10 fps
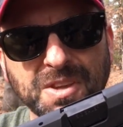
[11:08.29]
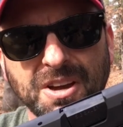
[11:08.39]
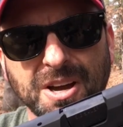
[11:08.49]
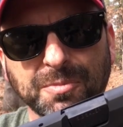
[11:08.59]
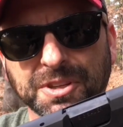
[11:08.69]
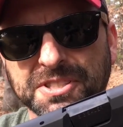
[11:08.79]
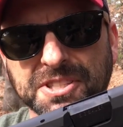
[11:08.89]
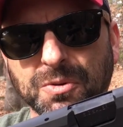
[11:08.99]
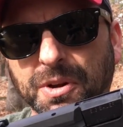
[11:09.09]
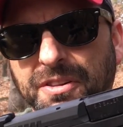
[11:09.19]
Let's
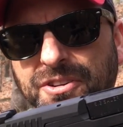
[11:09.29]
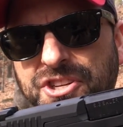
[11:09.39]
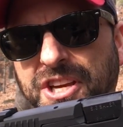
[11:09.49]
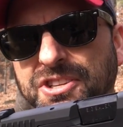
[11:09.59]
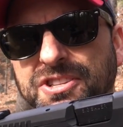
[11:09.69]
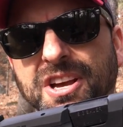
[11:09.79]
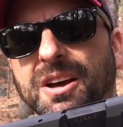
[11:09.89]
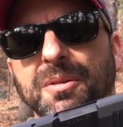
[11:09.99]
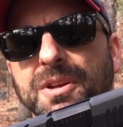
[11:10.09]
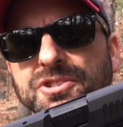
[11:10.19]
see what other changes.
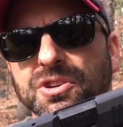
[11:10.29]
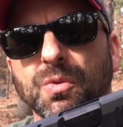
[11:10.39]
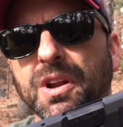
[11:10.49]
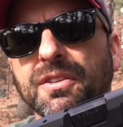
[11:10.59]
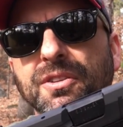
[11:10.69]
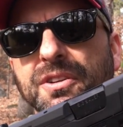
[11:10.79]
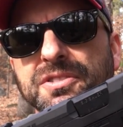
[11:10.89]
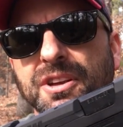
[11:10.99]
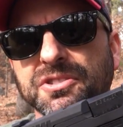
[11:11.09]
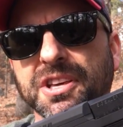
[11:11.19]
I'm not sure what other
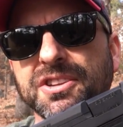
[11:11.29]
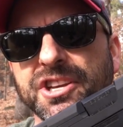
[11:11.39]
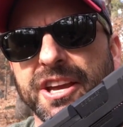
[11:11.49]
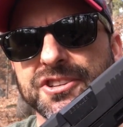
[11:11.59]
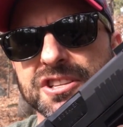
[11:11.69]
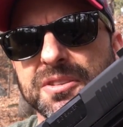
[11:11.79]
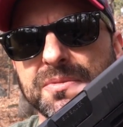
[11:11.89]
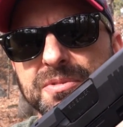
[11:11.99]
else they changed